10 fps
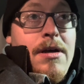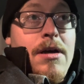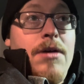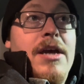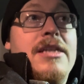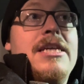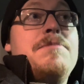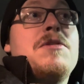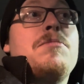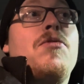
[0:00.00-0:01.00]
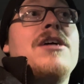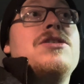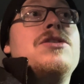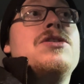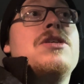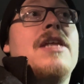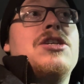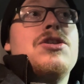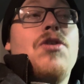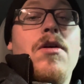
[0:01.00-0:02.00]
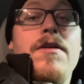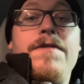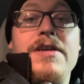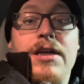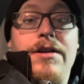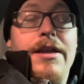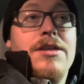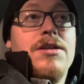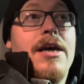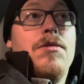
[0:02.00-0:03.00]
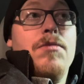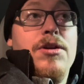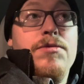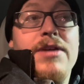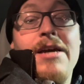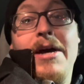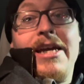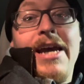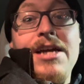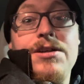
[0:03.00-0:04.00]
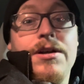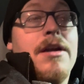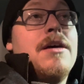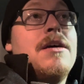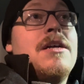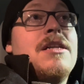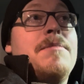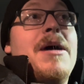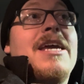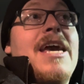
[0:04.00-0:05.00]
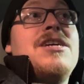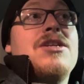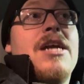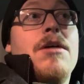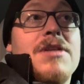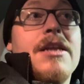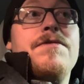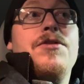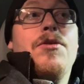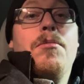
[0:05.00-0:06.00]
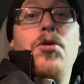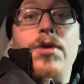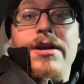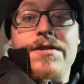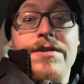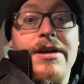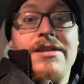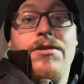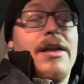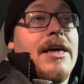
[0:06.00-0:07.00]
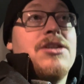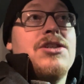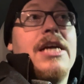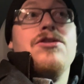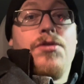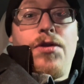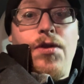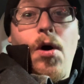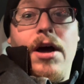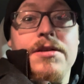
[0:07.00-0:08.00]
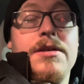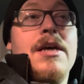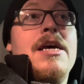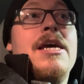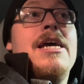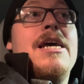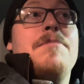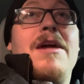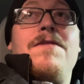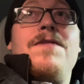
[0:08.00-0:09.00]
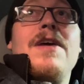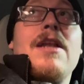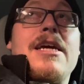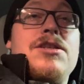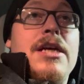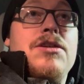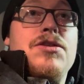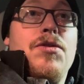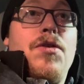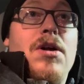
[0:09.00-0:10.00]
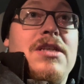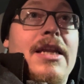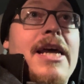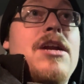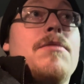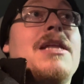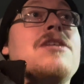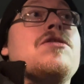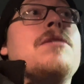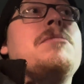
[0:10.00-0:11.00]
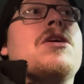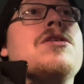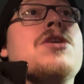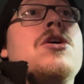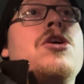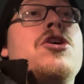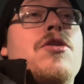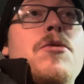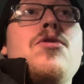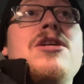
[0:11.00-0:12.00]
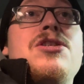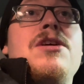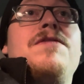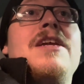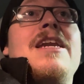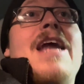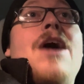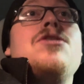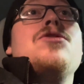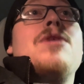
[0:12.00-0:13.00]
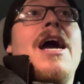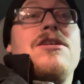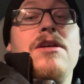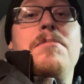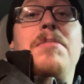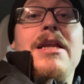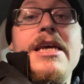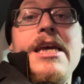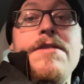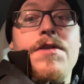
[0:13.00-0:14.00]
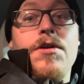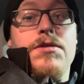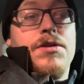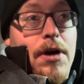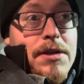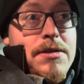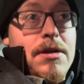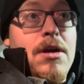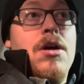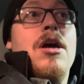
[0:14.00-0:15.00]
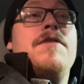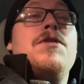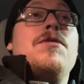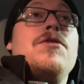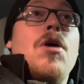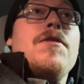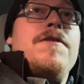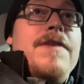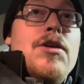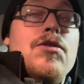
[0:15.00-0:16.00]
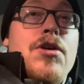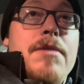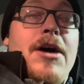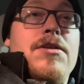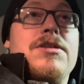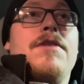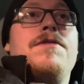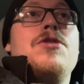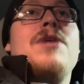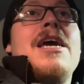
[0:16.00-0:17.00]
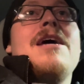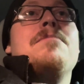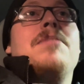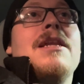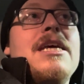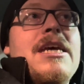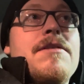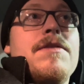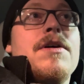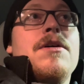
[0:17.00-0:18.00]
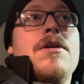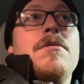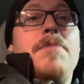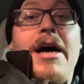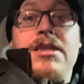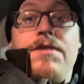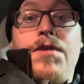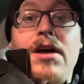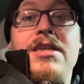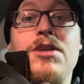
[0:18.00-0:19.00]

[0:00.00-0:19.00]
Okay, deep depressions, they start physically. That's like when you take medication, the medication helps lift your mood. It doesn't necessarily like change your thoughts. It might feel like it changes your thoughts later, but that's only because your mood is shifted and now you can actually believe those thoughts. If you don't feel good about yourself, you can't believe positive thoughts.